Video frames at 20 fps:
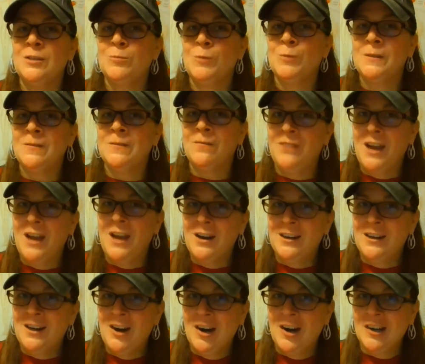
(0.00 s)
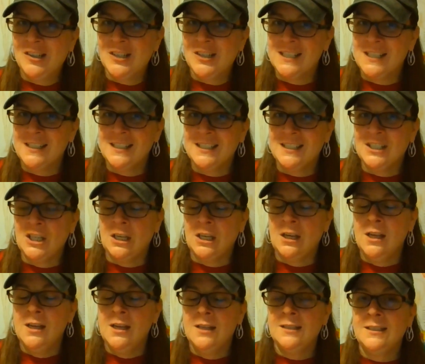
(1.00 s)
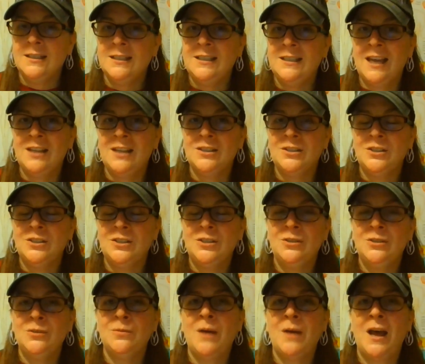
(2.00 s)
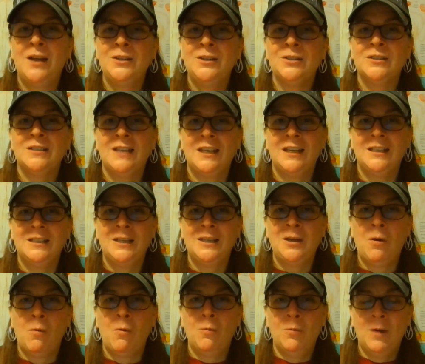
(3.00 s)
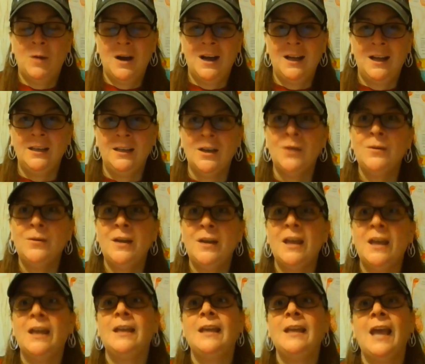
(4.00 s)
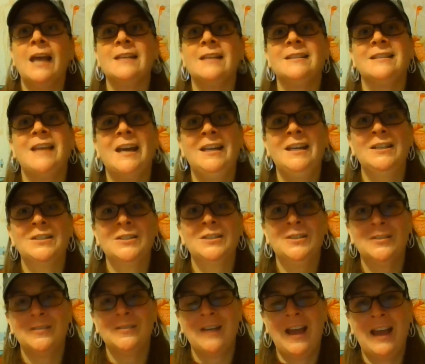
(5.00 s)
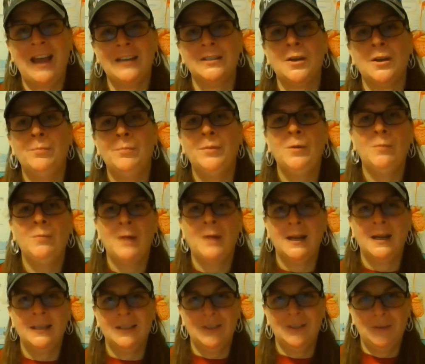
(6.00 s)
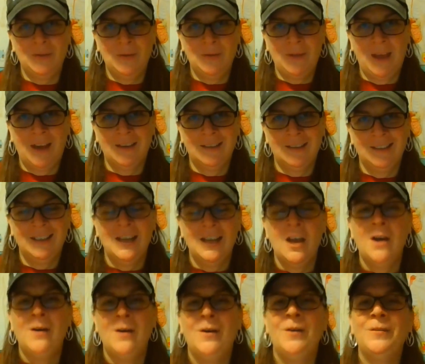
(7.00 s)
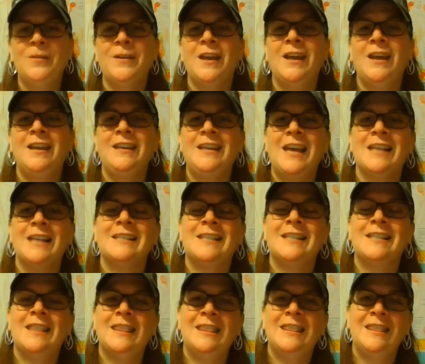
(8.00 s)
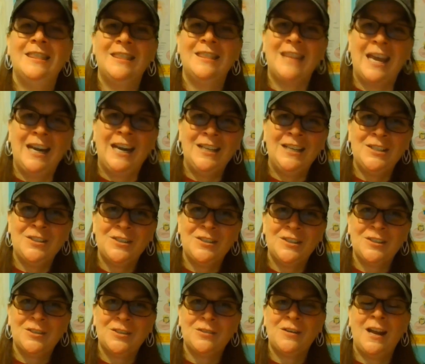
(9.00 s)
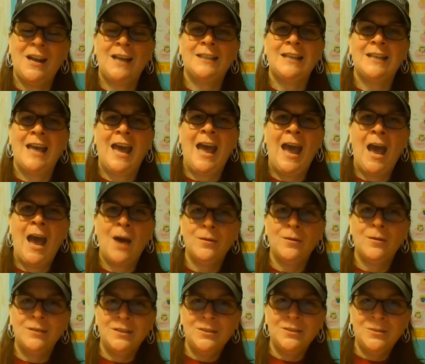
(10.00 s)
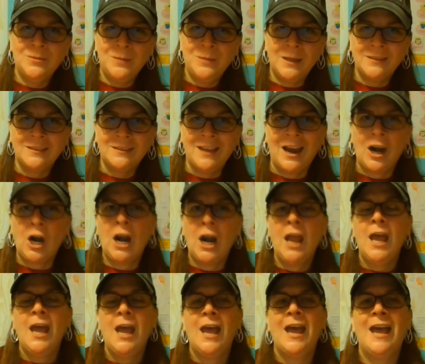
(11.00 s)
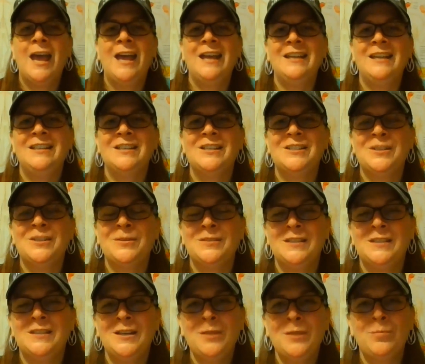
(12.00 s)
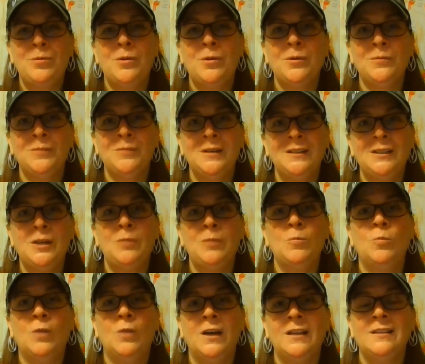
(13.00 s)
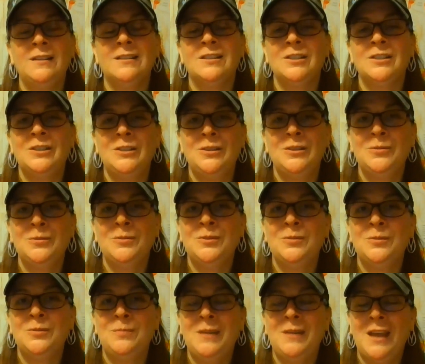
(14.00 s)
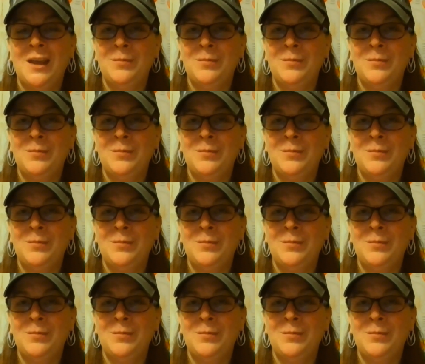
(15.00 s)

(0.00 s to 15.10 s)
was a very hard transition to get to understanding why. Okay, yes, that is correct, but why did you do that? Okay, yes, that answer is correct. How did you get there? And so Singapore really wants you to be